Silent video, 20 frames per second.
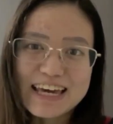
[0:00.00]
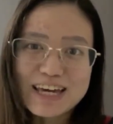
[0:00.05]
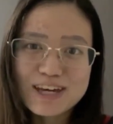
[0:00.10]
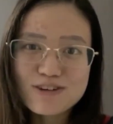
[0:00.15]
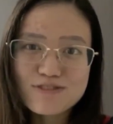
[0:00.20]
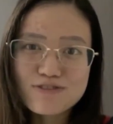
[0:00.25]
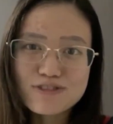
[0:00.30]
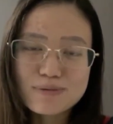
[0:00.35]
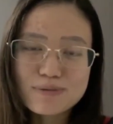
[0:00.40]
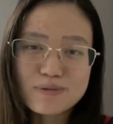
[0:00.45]
Thank
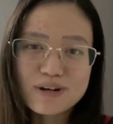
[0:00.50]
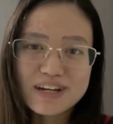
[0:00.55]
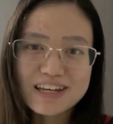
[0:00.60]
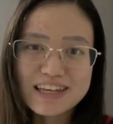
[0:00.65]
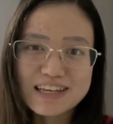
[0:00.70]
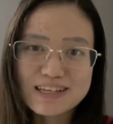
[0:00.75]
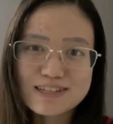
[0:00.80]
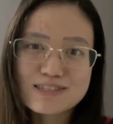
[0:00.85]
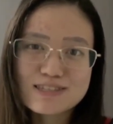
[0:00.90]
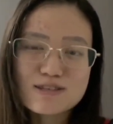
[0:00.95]
you for
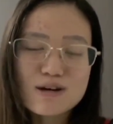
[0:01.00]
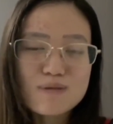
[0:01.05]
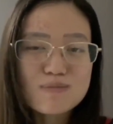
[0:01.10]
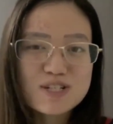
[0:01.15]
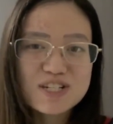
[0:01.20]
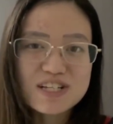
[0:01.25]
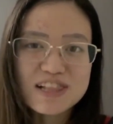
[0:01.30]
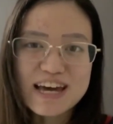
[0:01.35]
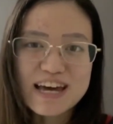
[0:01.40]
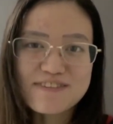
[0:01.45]
bringing so
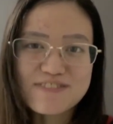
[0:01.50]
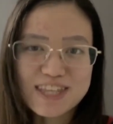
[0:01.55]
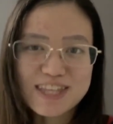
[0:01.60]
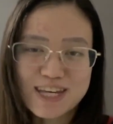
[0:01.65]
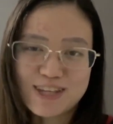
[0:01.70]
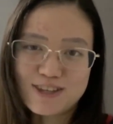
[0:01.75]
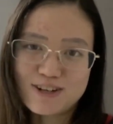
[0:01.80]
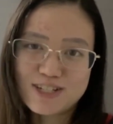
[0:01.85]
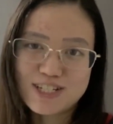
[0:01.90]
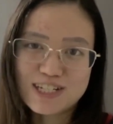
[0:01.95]
much life and
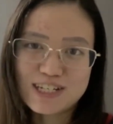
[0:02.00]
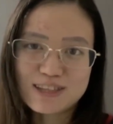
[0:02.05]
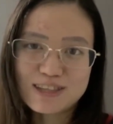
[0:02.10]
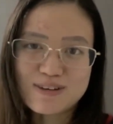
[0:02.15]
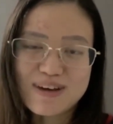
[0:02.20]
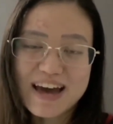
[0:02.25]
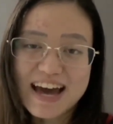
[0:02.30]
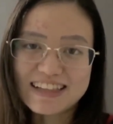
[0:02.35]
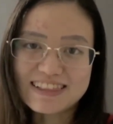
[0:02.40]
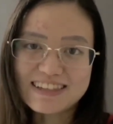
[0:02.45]
energy
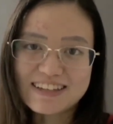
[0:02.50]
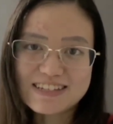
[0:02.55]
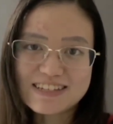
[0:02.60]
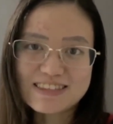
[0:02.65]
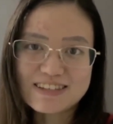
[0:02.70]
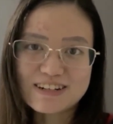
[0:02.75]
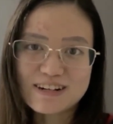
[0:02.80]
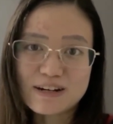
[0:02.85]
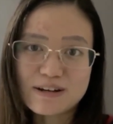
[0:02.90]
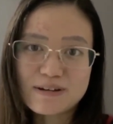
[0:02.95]
to Anne
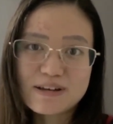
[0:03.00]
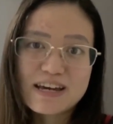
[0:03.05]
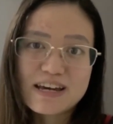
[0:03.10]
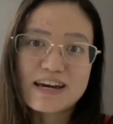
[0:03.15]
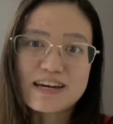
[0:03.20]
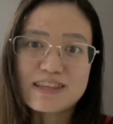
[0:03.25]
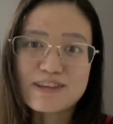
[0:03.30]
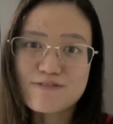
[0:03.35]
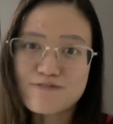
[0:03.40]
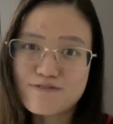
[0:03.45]
Lister,
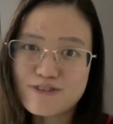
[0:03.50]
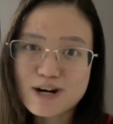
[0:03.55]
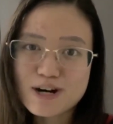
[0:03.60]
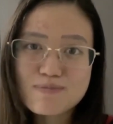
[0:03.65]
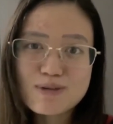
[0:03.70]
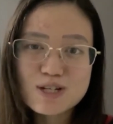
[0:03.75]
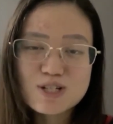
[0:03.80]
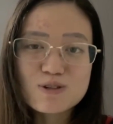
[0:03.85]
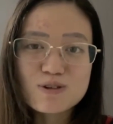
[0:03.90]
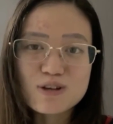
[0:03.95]
and I'm very
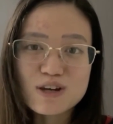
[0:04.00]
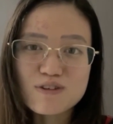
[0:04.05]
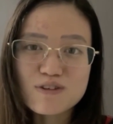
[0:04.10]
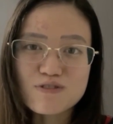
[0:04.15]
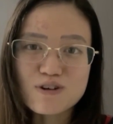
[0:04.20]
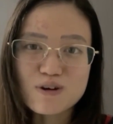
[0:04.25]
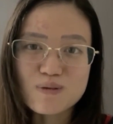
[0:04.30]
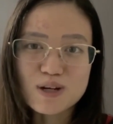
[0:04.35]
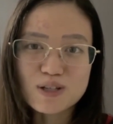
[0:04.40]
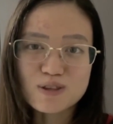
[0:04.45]
much looking
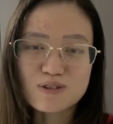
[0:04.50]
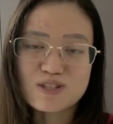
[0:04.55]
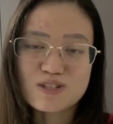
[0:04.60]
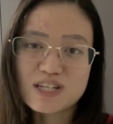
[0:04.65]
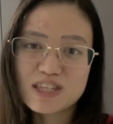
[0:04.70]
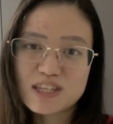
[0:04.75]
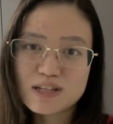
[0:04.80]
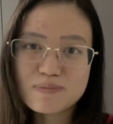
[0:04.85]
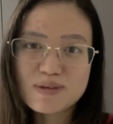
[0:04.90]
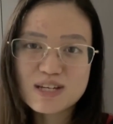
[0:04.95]
forward to
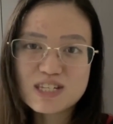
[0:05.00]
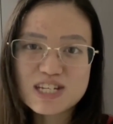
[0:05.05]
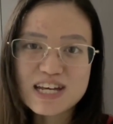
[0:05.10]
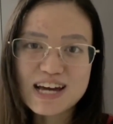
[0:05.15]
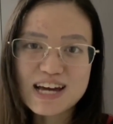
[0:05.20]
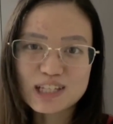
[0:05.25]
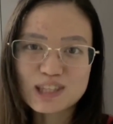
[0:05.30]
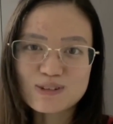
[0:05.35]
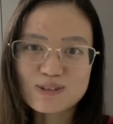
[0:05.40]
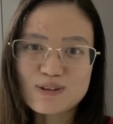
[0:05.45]
Gentleman
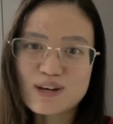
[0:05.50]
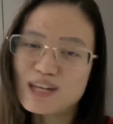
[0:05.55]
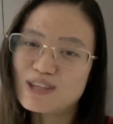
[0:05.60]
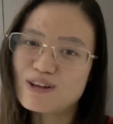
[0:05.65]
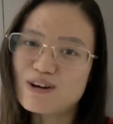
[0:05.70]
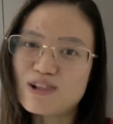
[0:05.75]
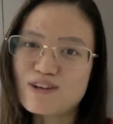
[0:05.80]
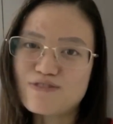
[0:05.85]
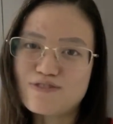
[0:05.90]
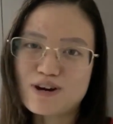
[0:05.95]
Jack Blue
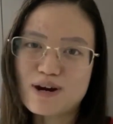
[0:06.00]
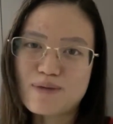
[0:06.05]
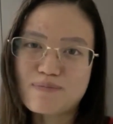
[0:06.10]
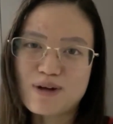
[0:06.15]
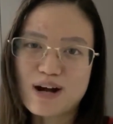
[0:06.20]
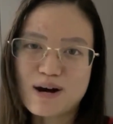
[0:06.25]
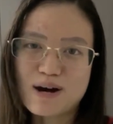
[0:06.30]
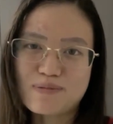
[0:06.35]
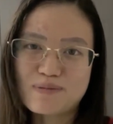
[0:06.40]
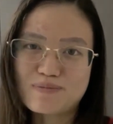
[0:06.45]
and all of your
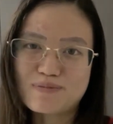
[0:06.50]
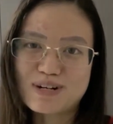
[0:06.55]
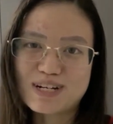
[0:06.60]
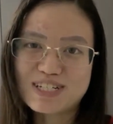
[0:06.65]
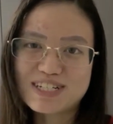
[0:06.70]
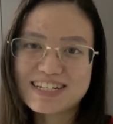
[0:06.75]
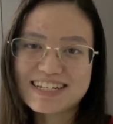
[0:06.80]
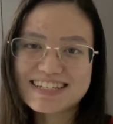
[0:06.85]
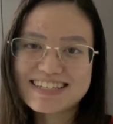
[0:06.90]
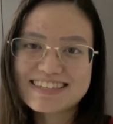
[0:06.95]
upcoming
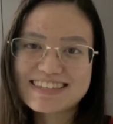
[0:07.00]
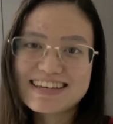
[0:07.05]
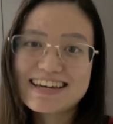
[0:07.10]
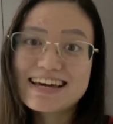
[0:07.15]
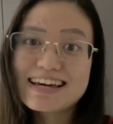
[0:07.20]
projects.